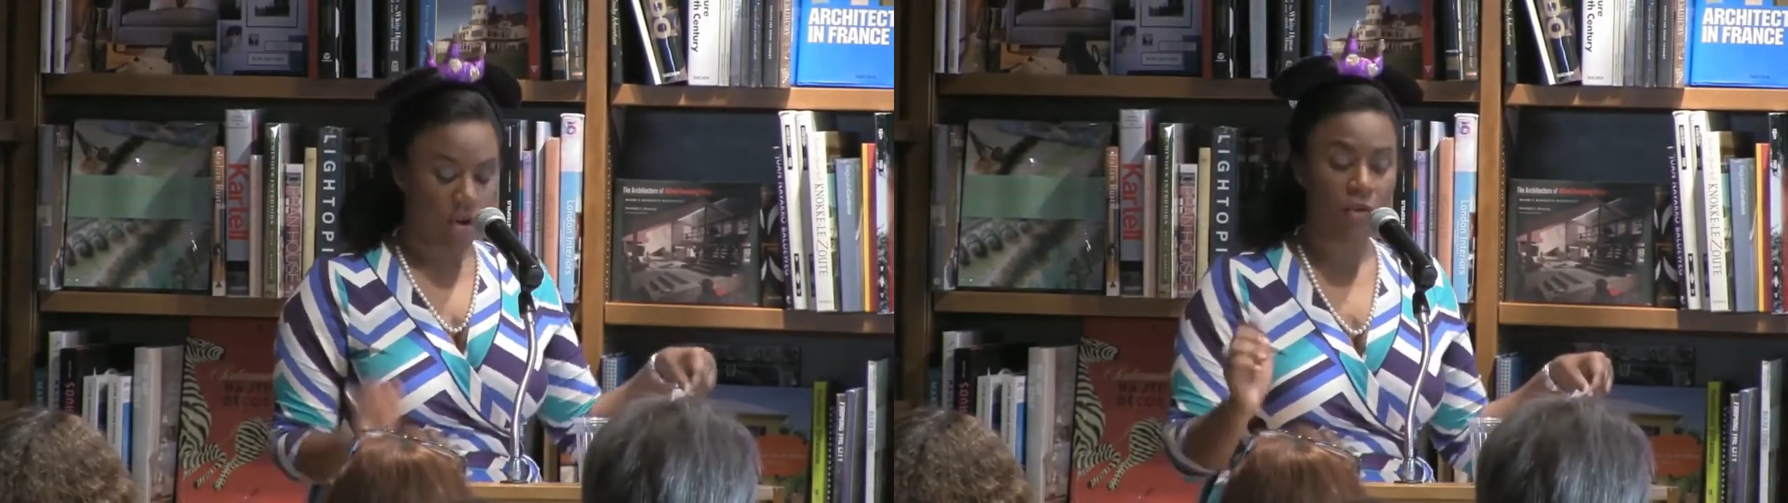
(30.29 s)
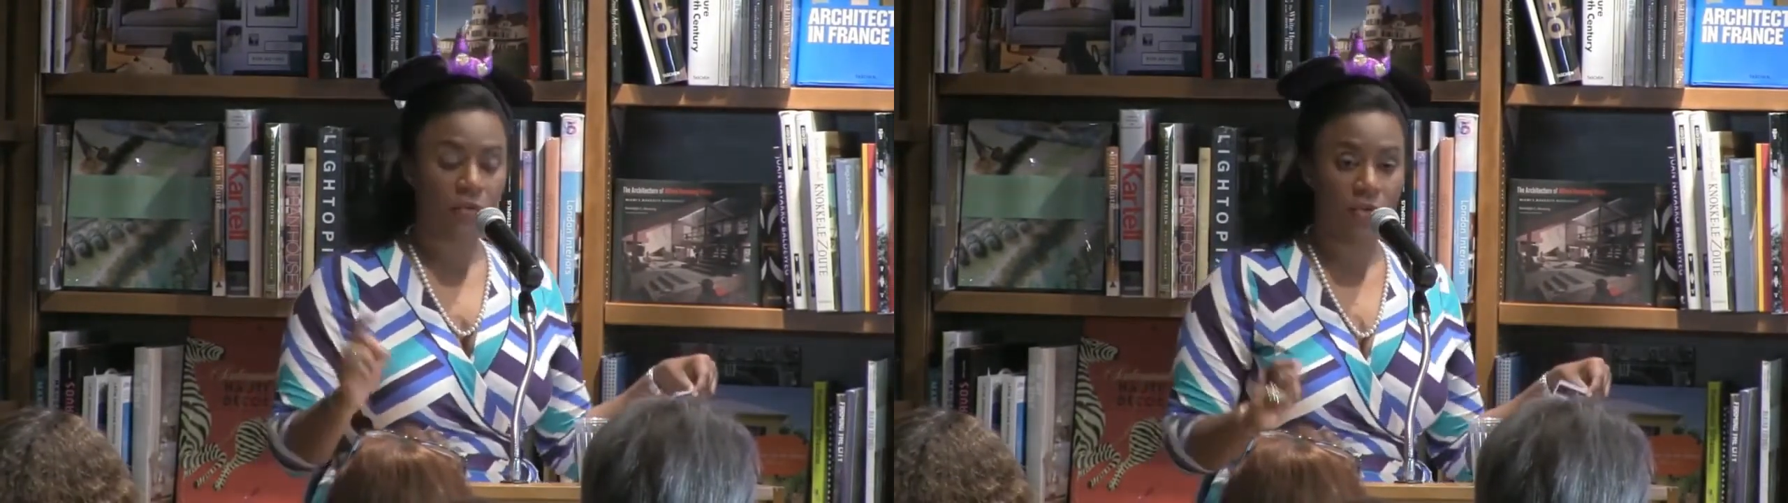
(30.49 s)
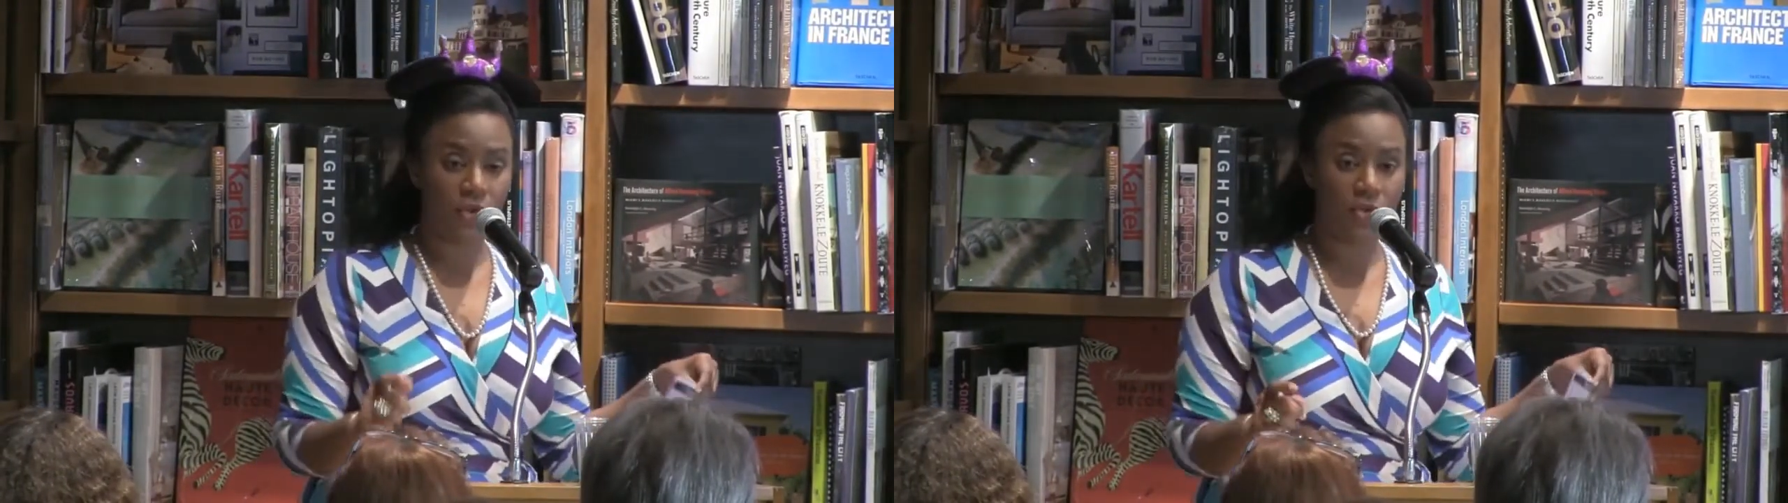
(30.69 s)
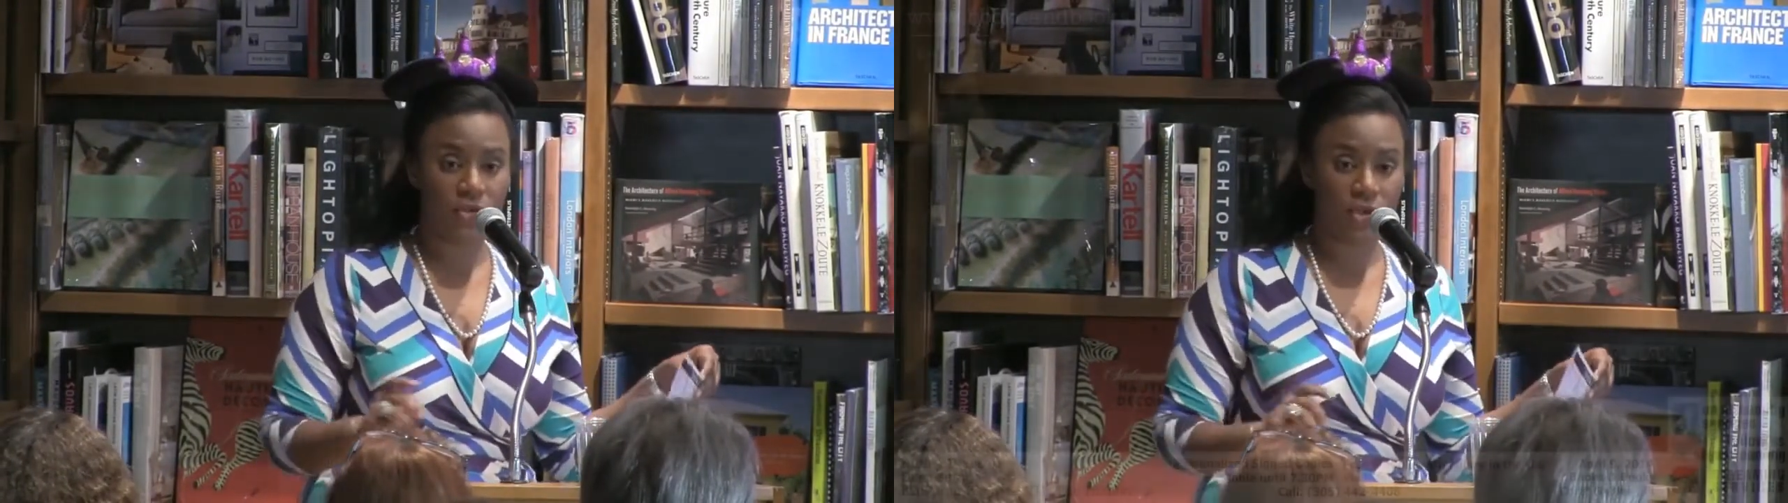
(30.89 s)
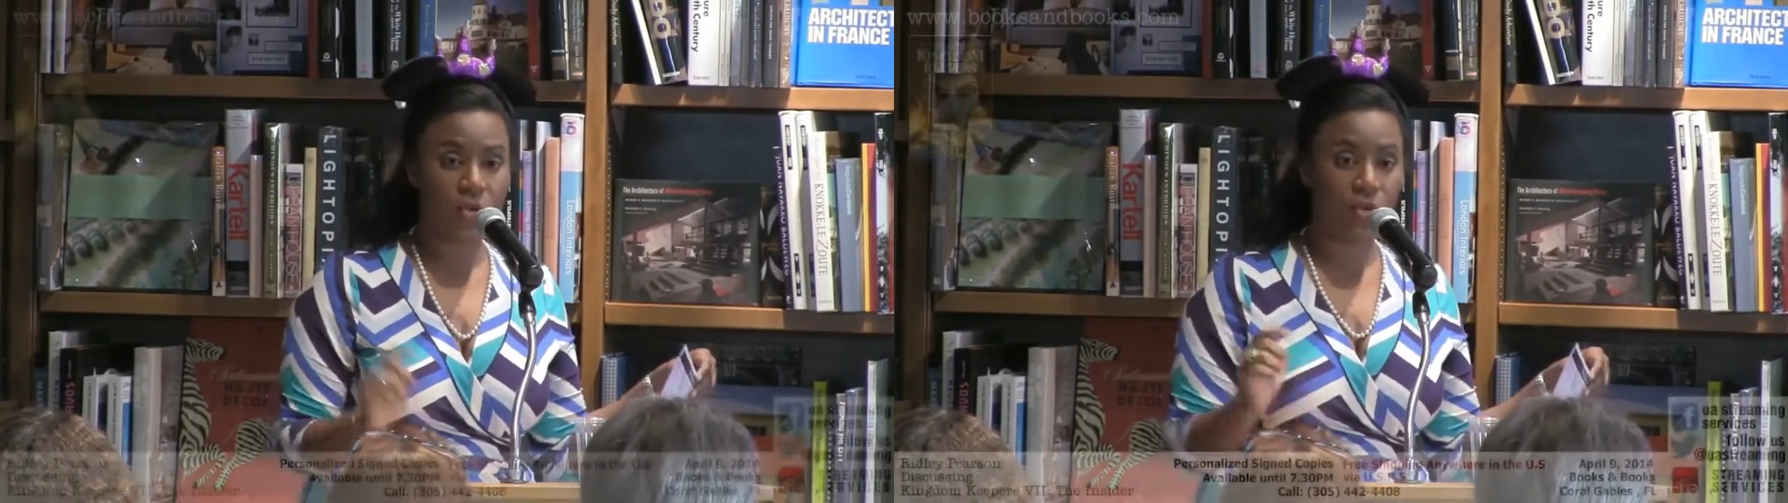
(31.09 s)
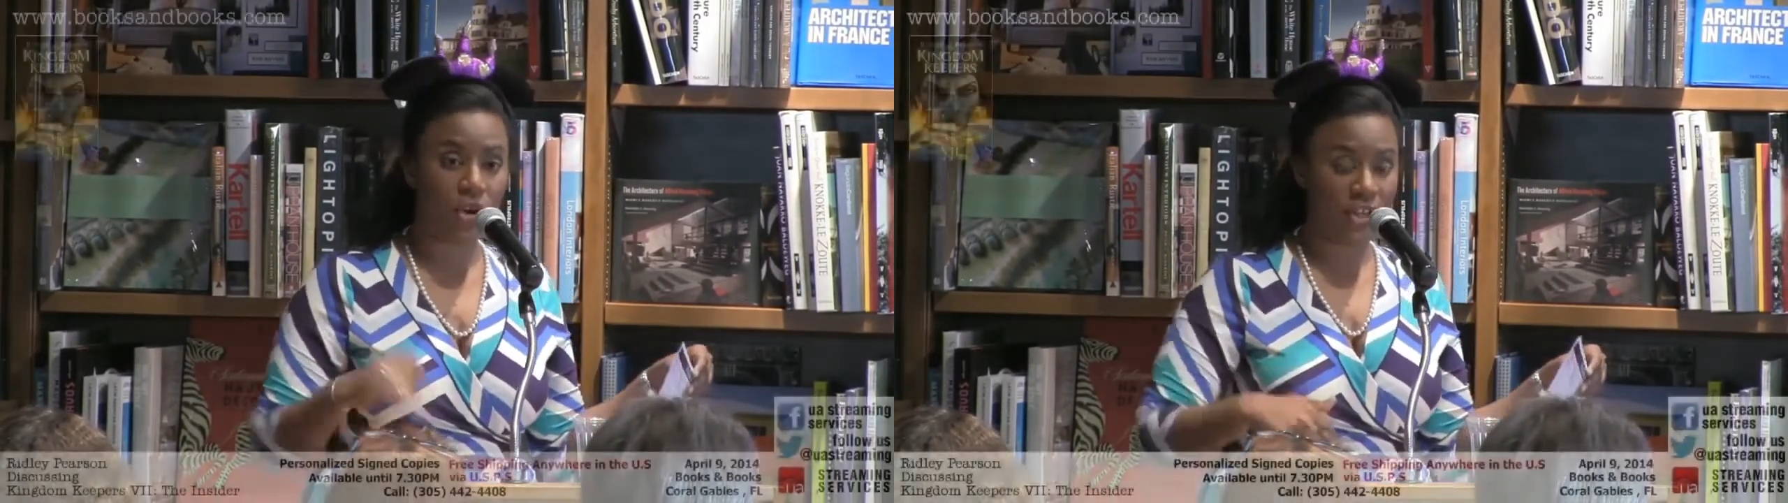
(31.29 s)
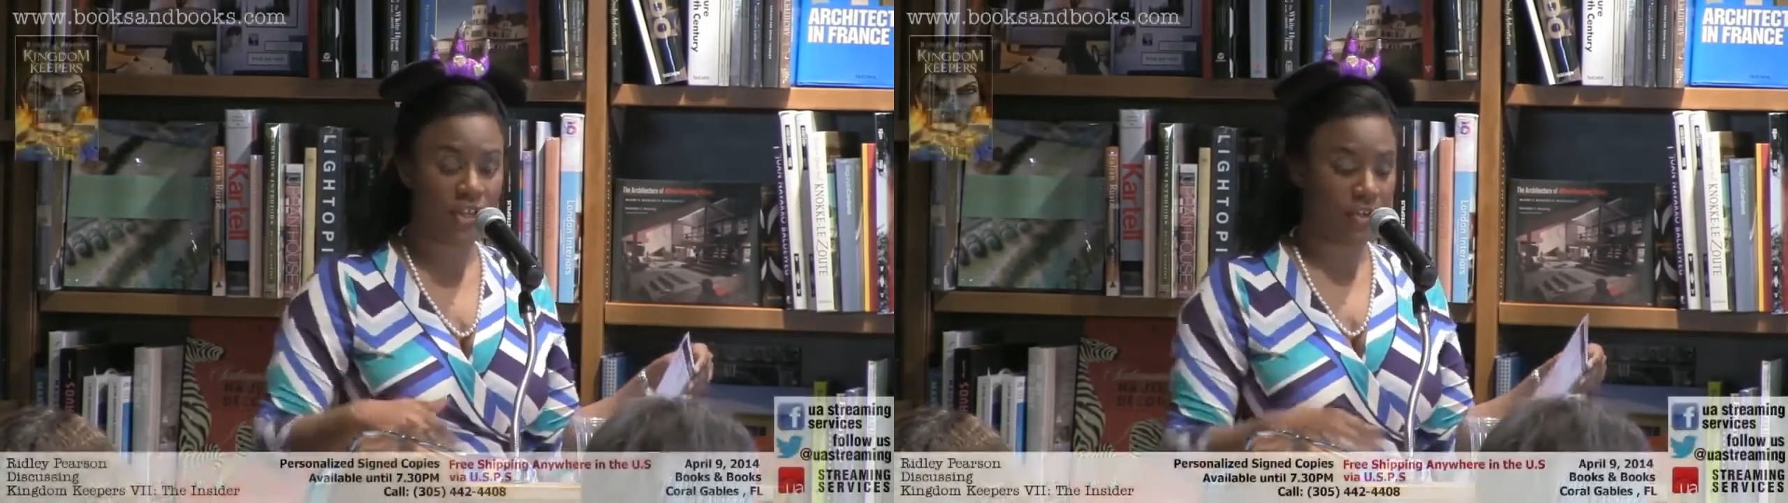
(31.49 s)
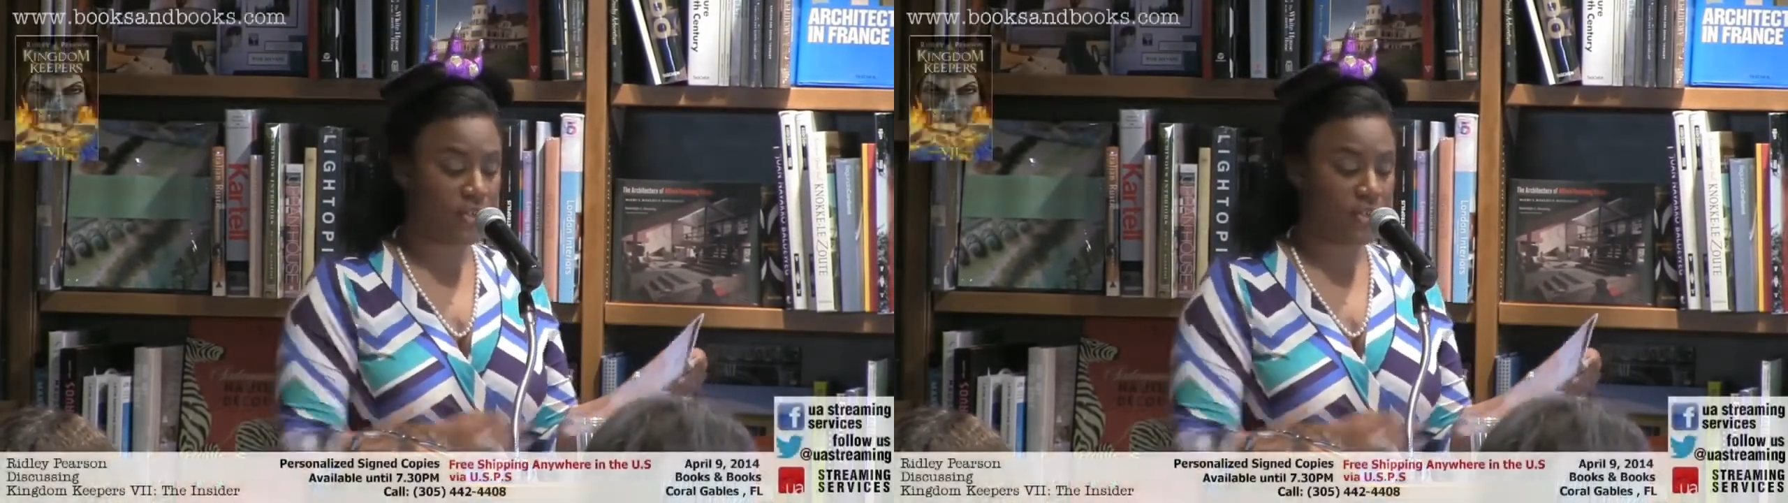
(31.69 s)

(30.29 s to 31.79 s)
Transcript: or for those of you who are here,